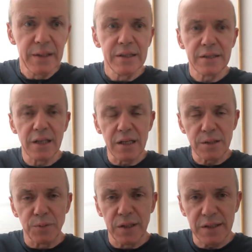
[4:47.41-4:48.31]
Starts
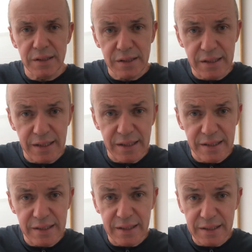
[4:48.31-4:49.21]
with C,
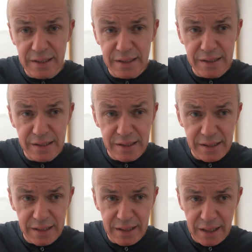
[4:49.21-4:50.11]
C, D,
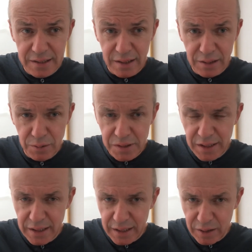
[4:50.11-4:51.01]
C. That's the low
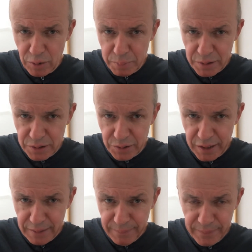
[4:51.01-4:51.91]
C, the open
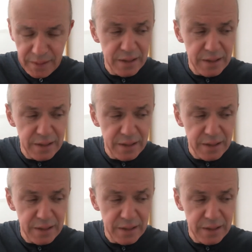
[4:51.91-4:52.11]
string.